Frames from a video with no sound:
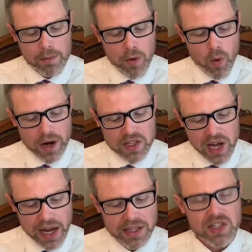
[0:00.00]
but what is
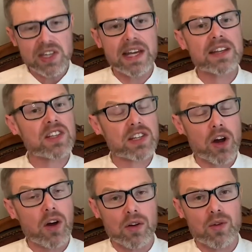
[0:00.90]
unseen is
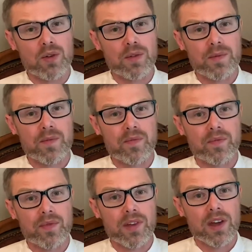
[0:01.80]
eternal.
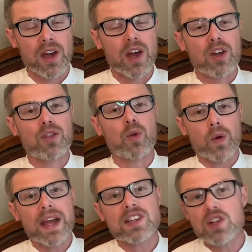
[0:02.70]
The
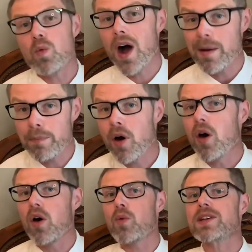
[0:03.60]
reason why
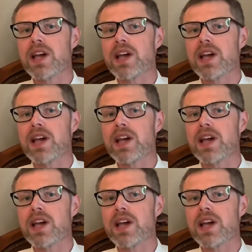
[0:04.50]
Paul was